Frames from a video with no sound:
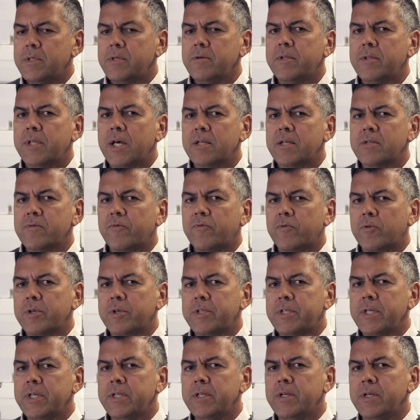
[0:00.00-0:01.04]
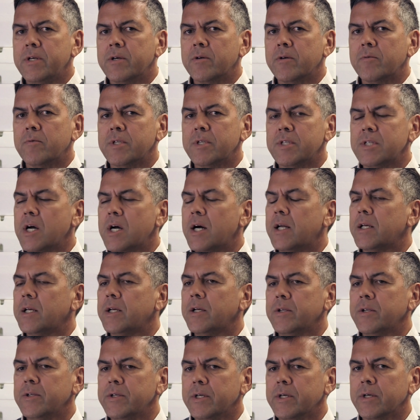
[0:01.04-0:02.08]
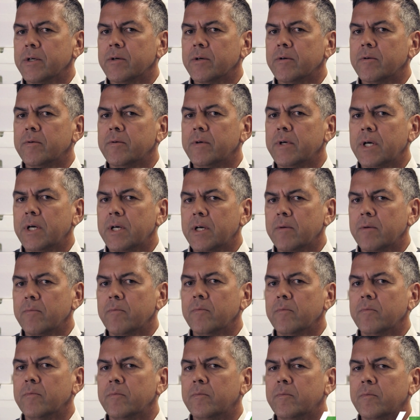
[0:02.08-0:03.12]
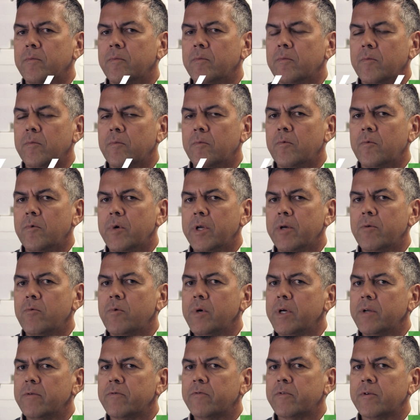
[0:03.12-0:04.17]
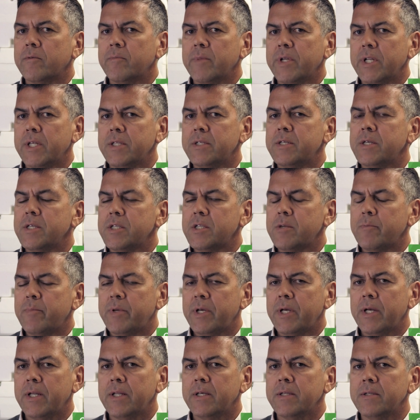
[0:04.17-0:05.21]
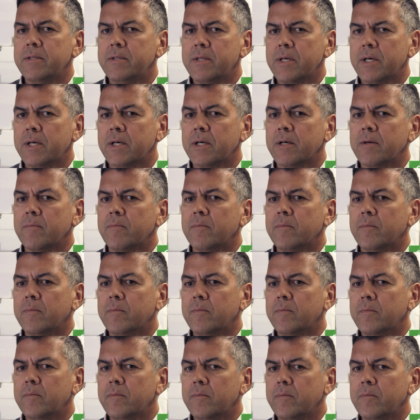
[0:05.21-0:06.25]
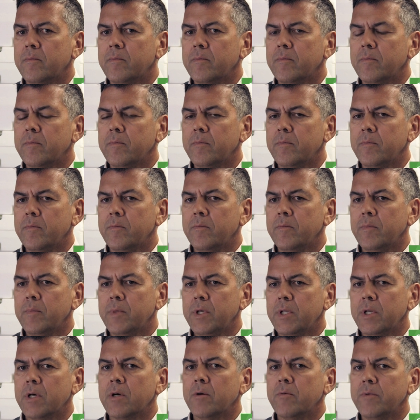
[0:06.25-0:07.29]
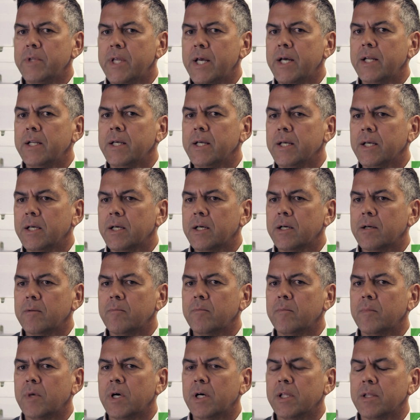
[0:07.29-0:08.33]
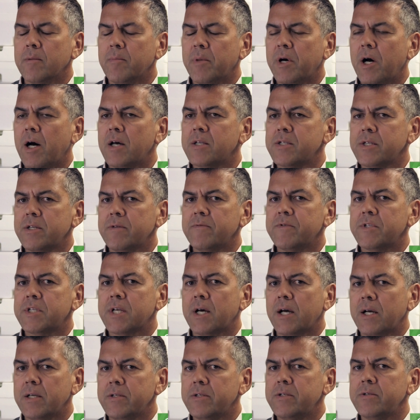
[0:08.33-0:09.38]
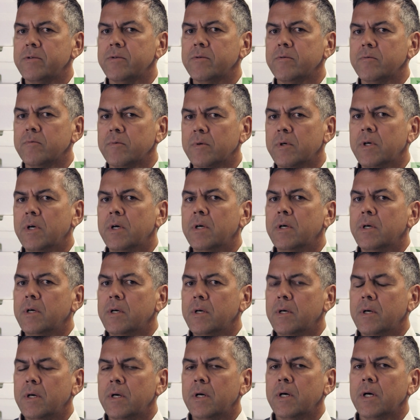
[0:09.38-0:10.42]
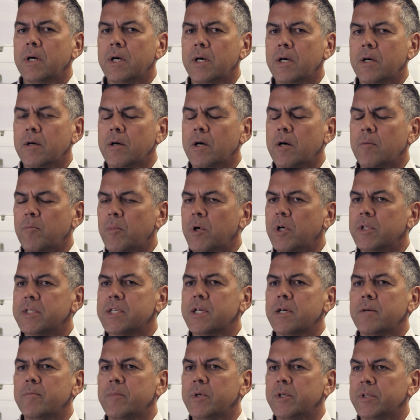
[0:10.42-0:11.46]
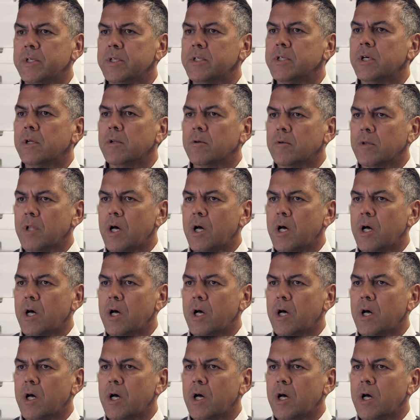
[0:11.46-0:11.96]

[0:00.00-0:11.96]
2014 year was not a good year. We went from an anticipated, uh, you know, net income on the positive side to uh, a multi-million dollar